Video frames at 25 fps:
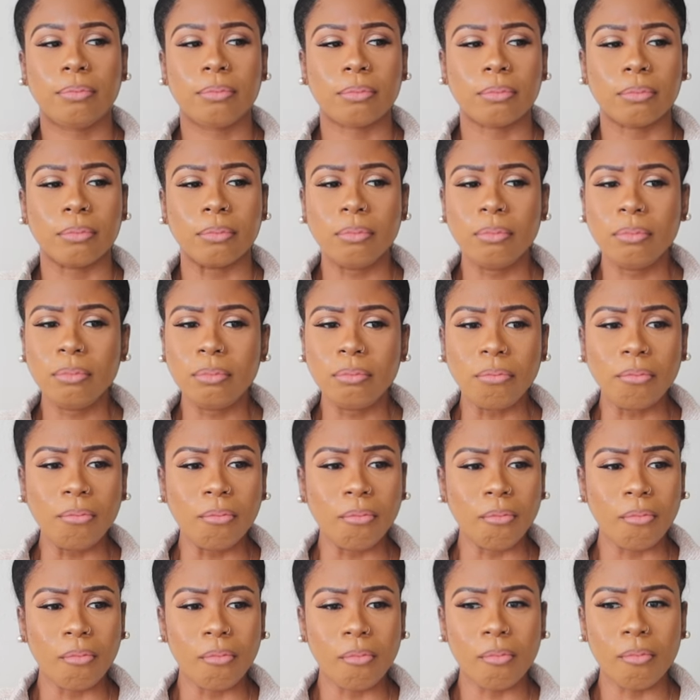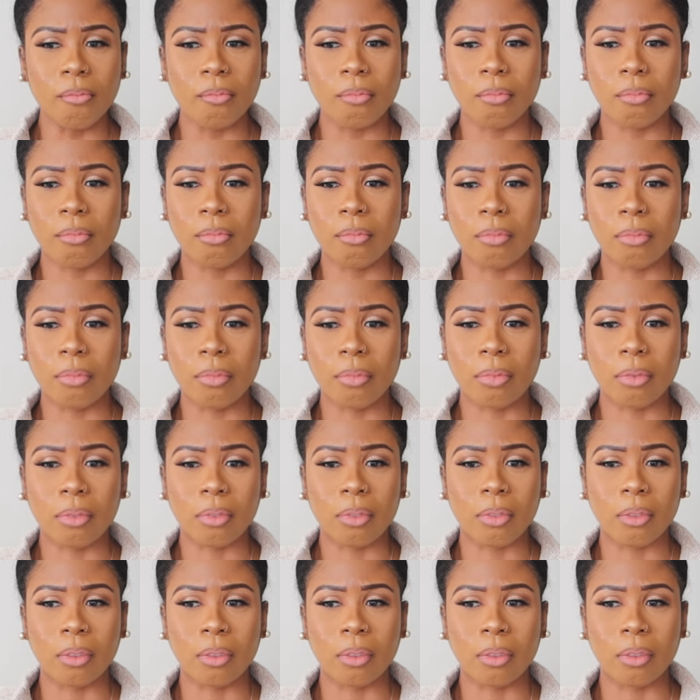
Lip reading: Nobody speaks.